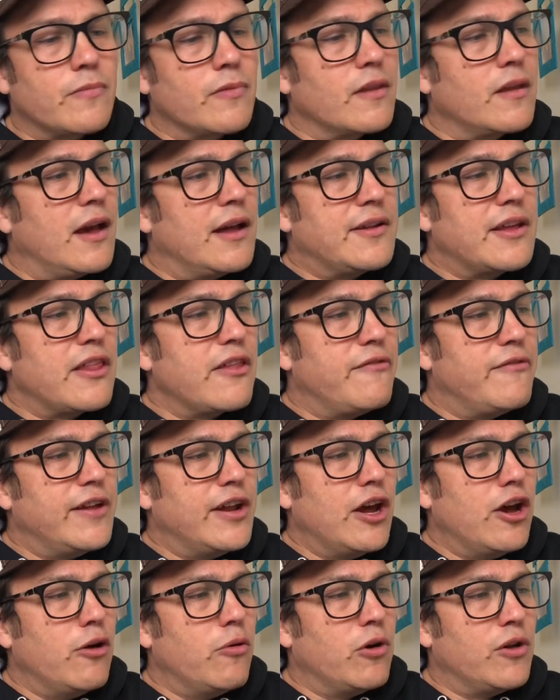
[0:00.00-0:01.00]
another
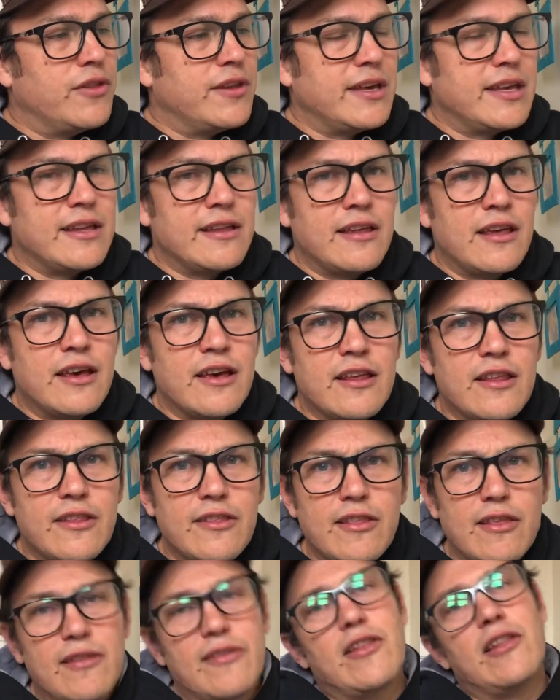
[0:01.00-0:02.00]
video on the
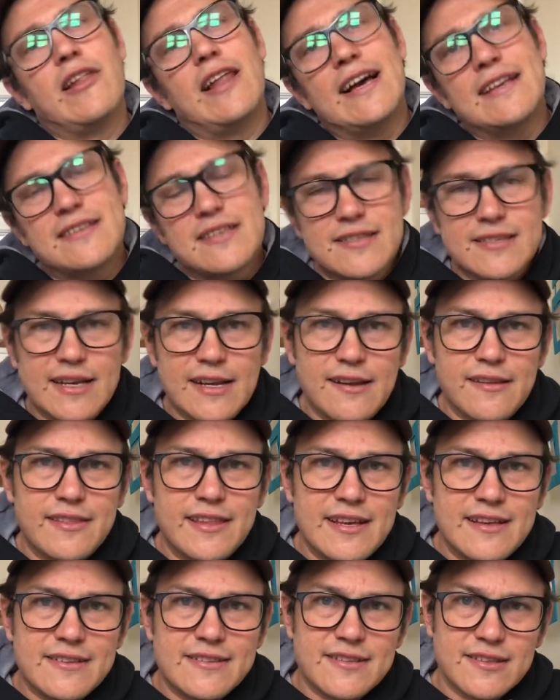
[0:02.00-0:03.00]
lighter side of
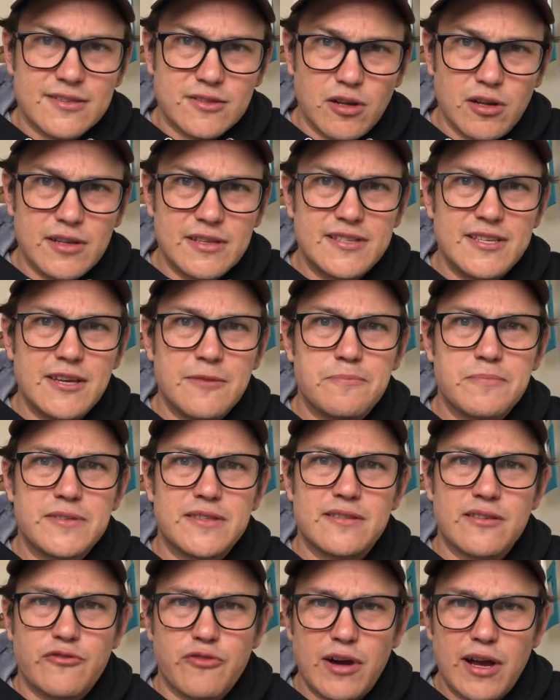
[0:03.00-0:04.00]
things, the solid tips,
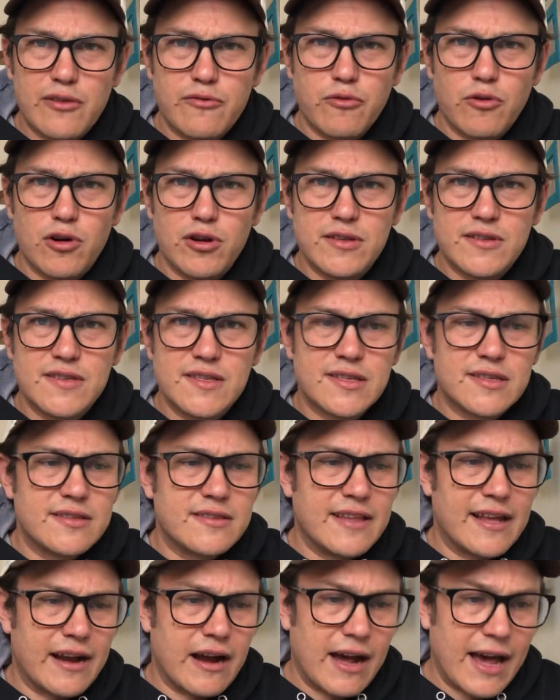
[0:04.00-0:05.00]
the trout rods
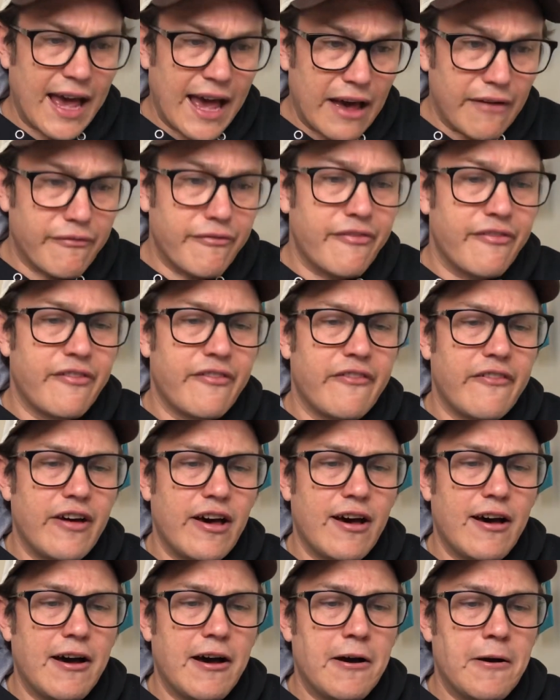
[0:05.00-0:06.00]
that I have.
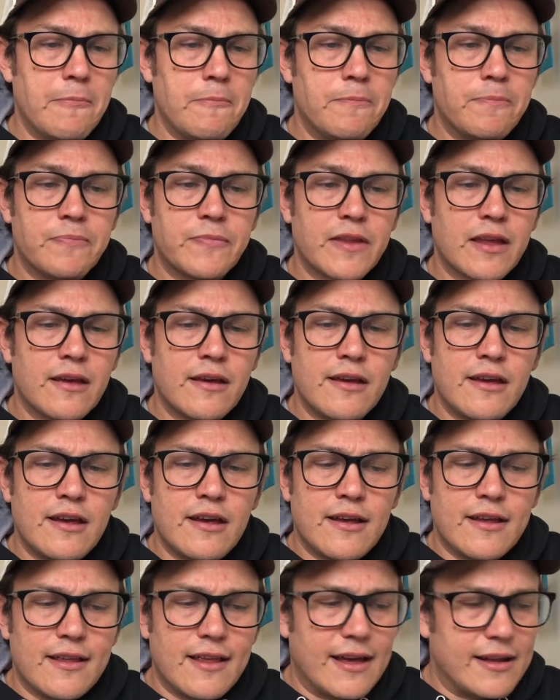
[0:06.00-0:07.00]

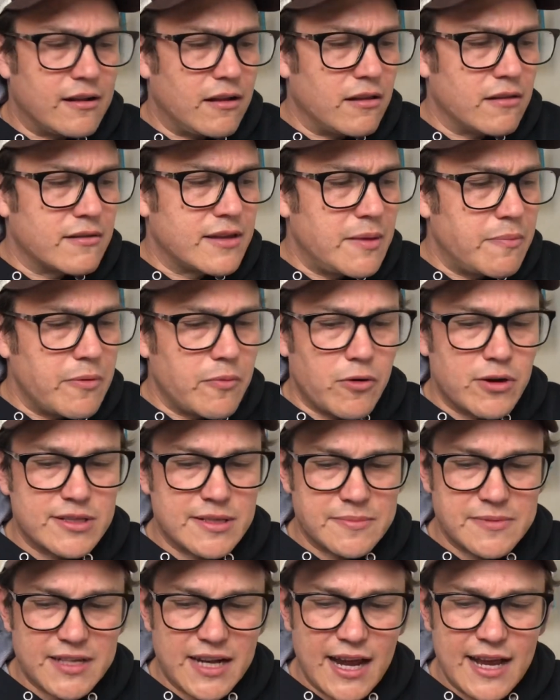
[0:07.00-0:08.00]
And I'll keep you boys up
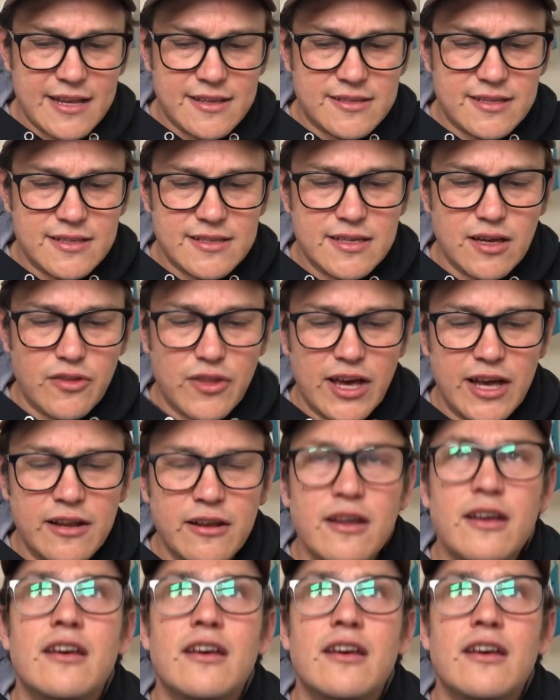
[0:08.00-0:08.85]
to date. Till then,